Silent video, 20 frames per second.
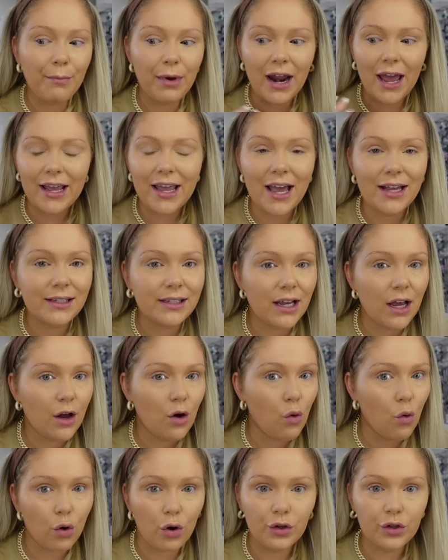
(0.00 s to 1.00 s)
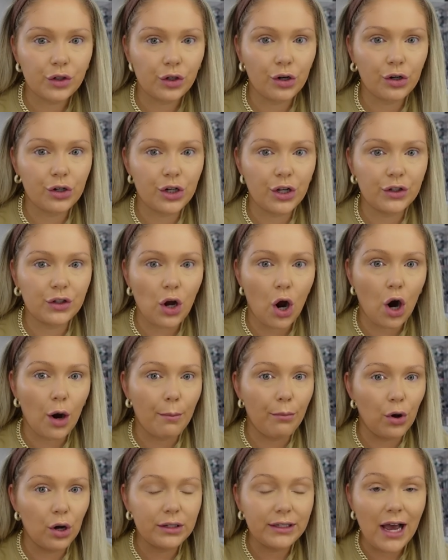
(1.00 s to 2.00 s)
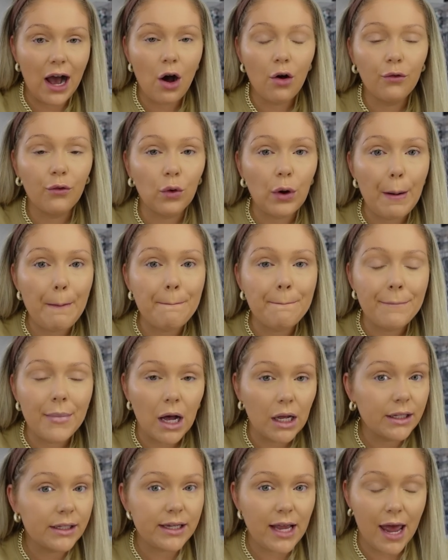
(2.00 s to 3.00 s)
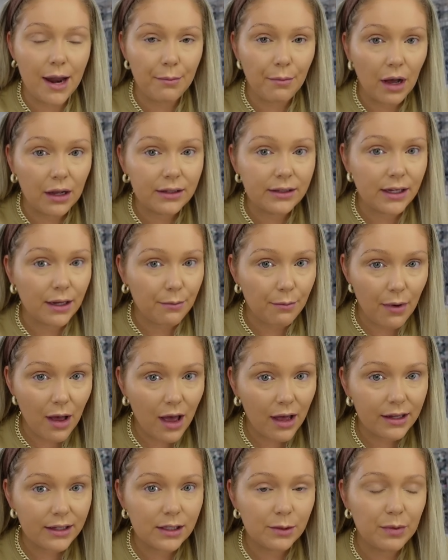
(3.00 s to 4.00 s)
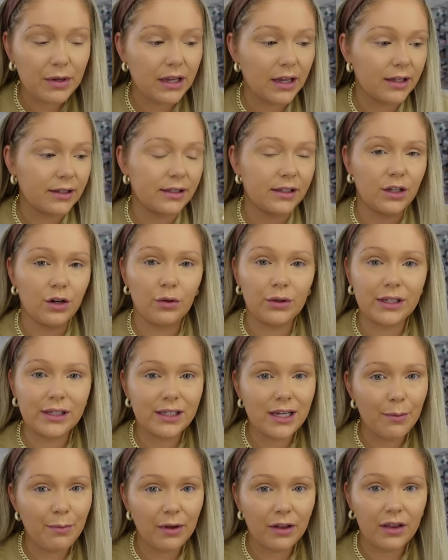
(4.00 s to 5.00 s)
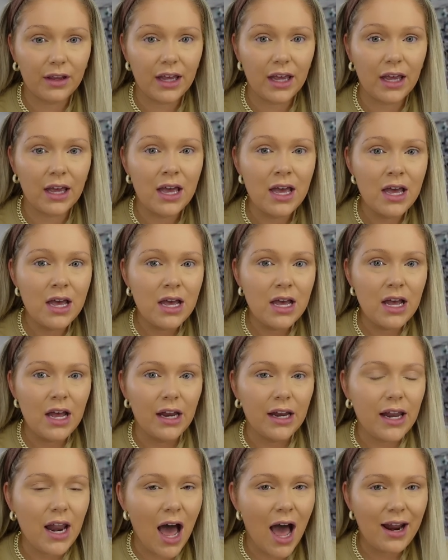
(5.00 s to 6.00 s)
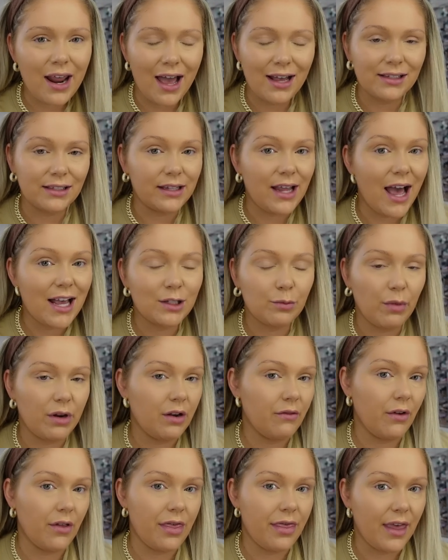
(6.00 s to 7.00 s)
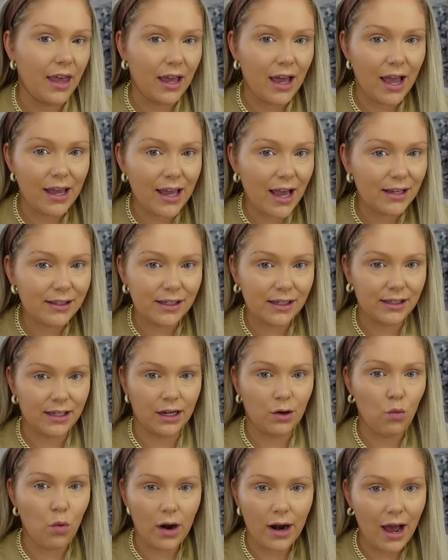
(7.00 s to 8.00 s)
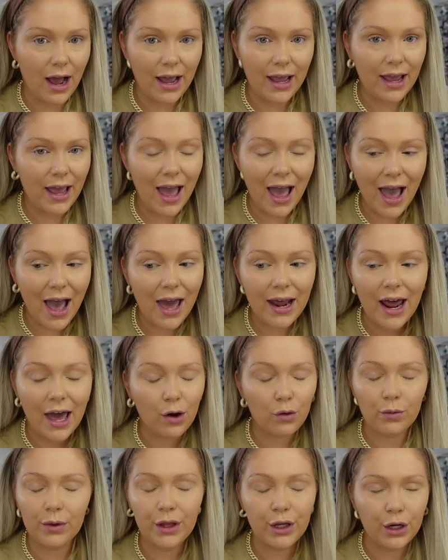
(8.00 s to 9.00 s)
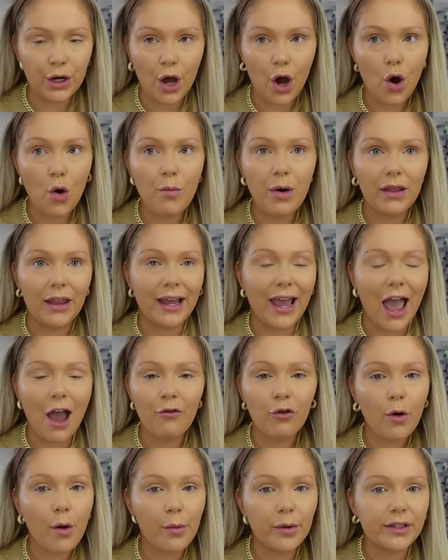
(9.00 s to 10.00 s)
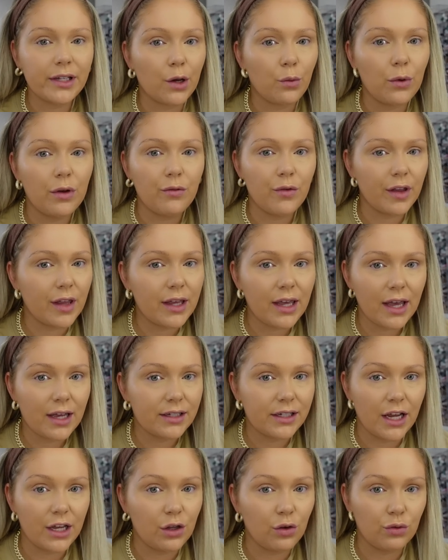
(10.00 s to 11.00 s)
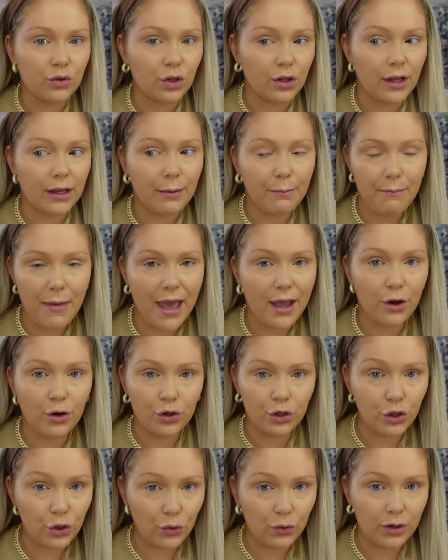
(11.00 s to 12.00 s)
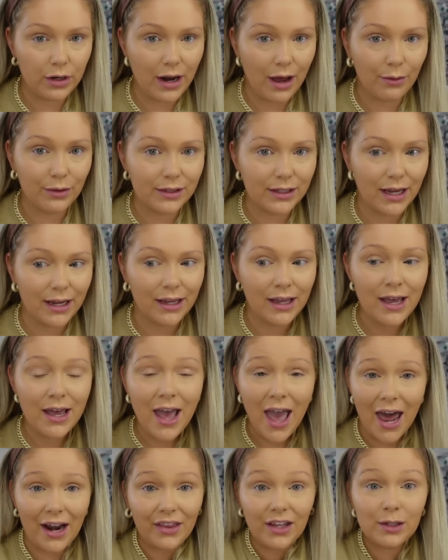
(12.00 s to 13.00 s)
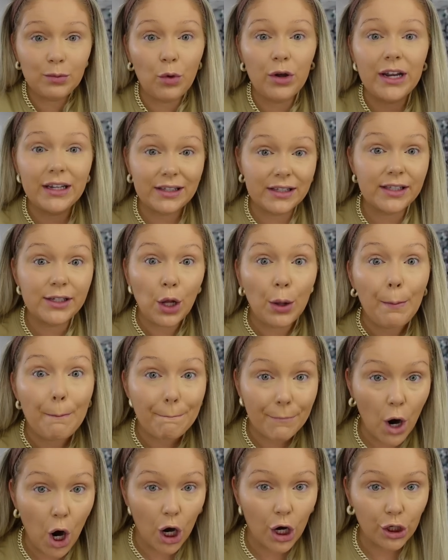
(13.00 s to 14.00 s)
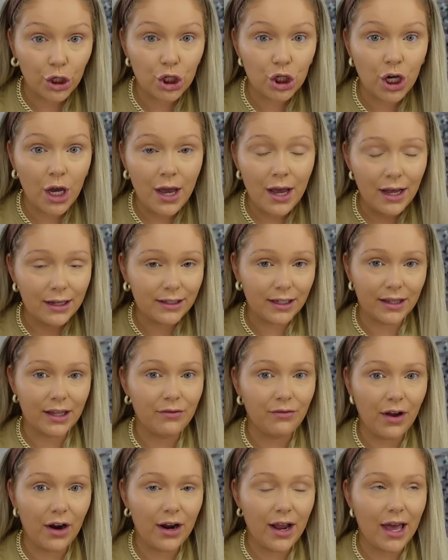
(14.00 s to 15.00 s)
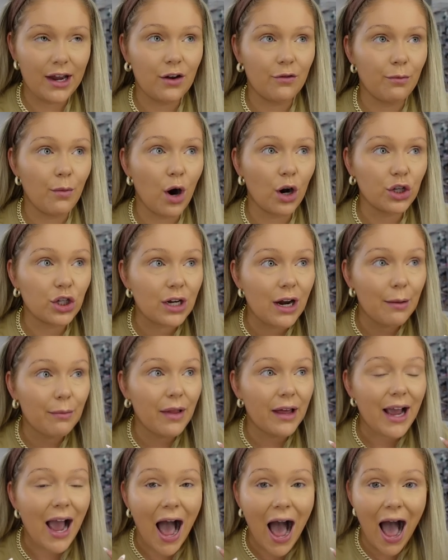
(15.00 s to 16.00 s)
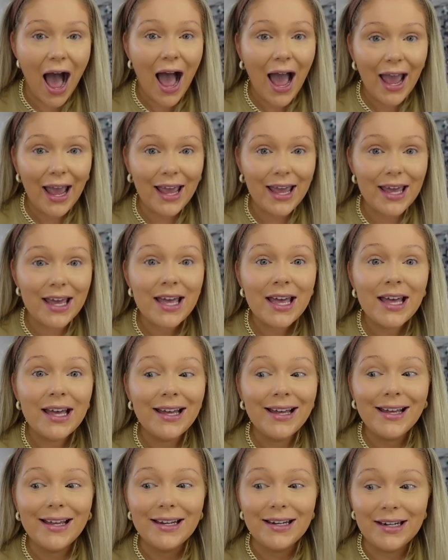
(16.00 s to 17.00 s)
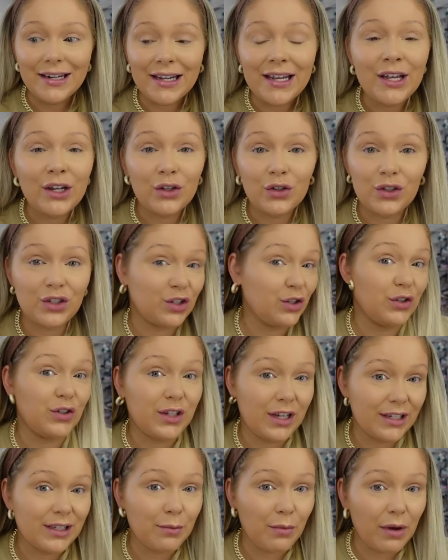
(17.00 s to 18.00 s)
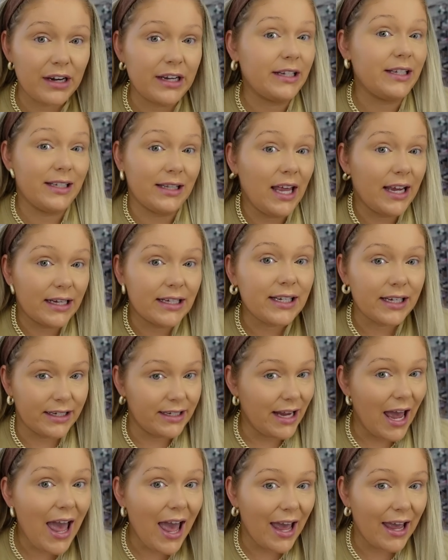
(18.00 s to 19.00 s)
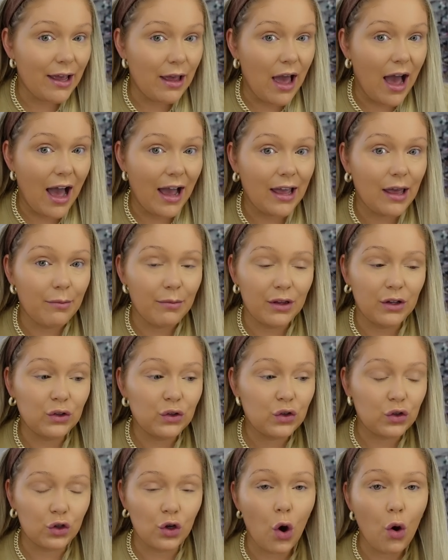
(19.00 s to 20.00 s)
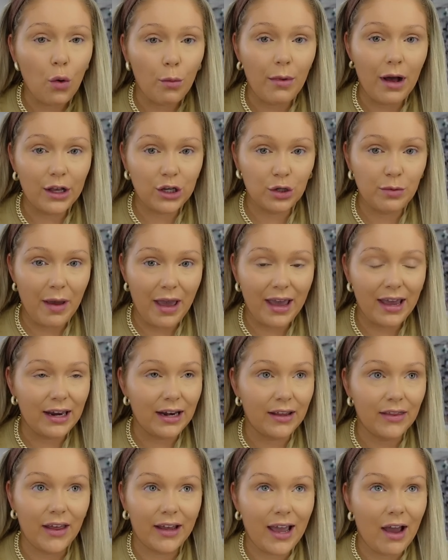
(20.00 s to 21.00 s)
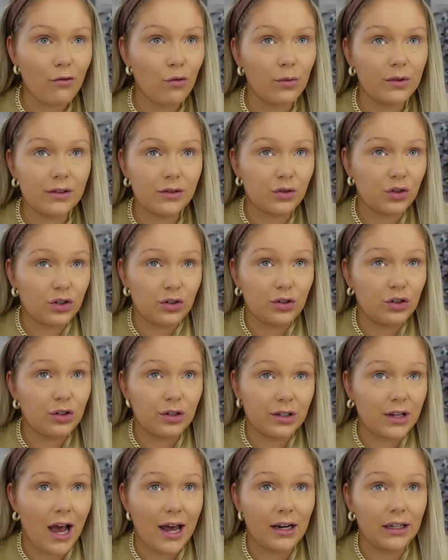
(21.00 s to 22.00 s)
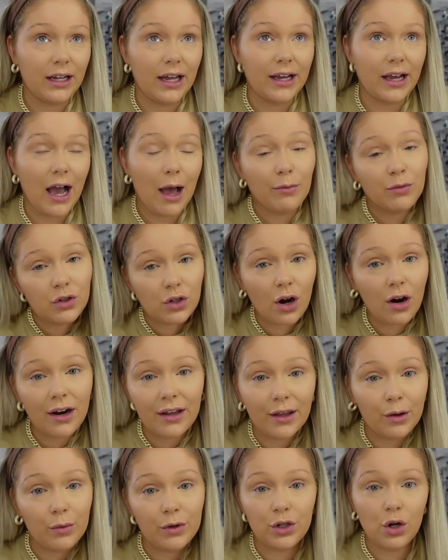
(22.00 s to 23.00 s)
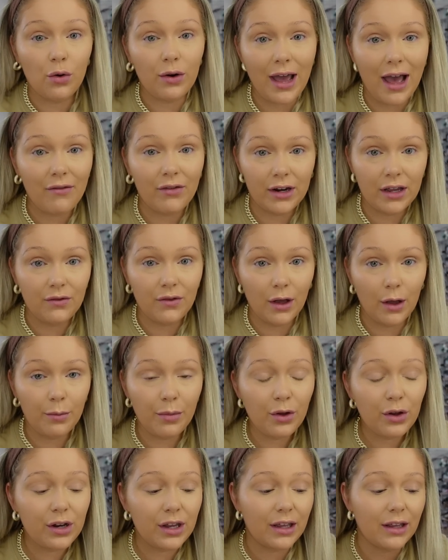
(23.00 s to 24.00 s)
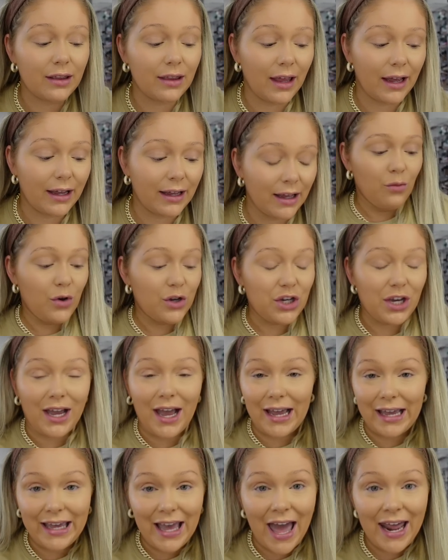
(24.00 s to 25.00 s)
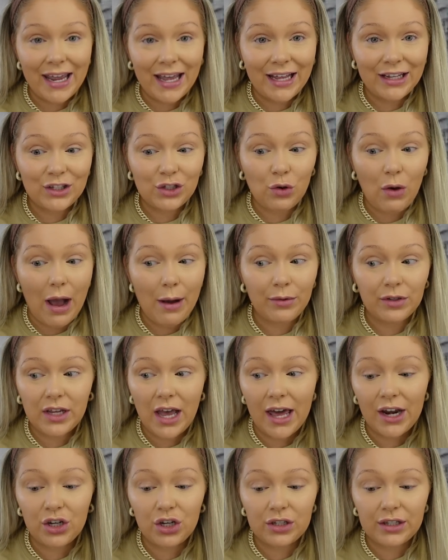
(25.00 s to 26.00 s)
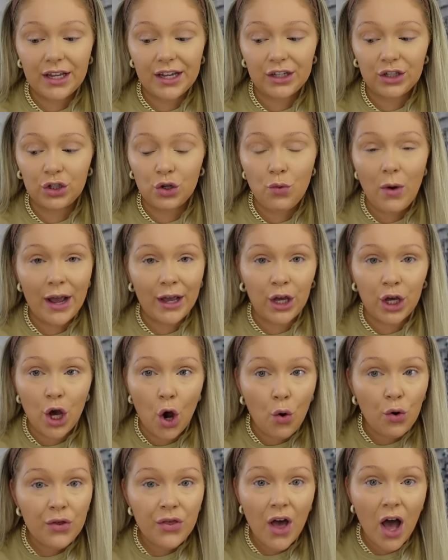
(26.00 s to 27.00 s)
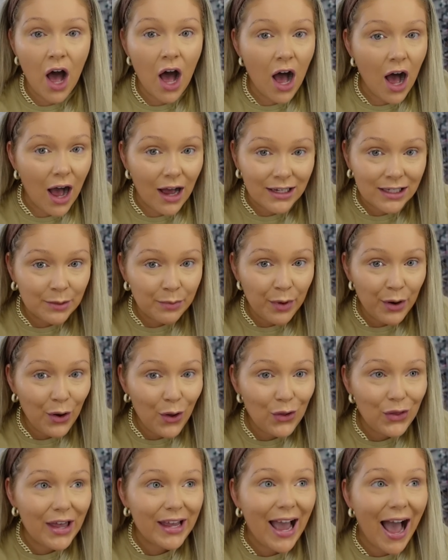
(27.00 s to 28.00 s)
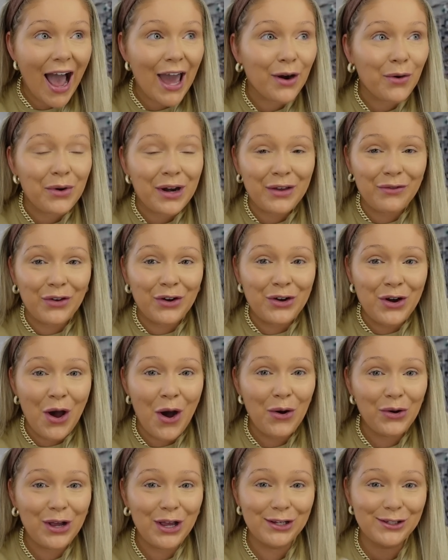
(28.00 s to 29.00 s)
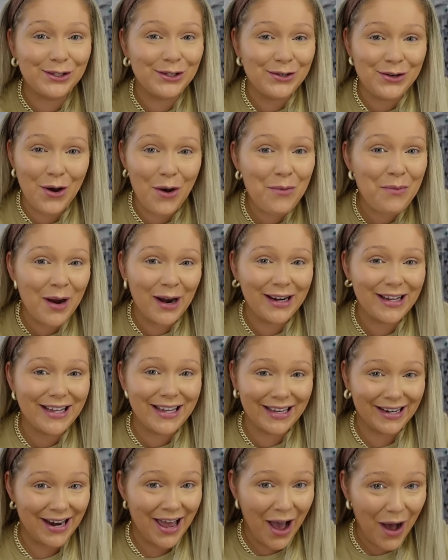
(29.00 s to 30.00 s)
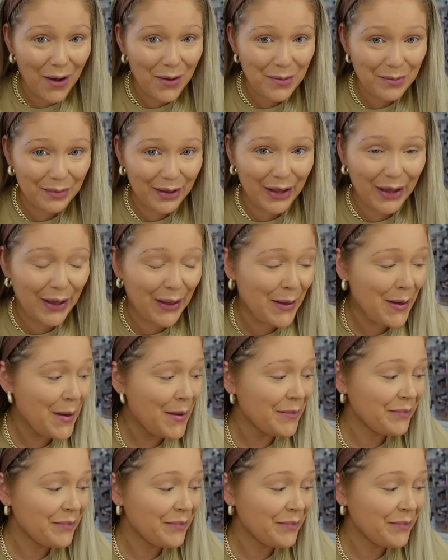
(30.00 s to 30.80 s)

But I guess oral surgeons are booked out for months and months and months because, you know, it's typically not as last minute of a thing, I guess, as like what I had. I don't really know. But like everywhere was like, we really can't take you to like May or June. And I was like, at this point, it's still March. It's like the very end of March. And I'm like, I need to see somebody like today. I am in so much pain. And like everyone's just kind of like, I'm sorry, like we don't have any availability, like, which like I get it. So I was kind of just like, do I go to the hospital? Like, I don't even know, cause nobody can help me.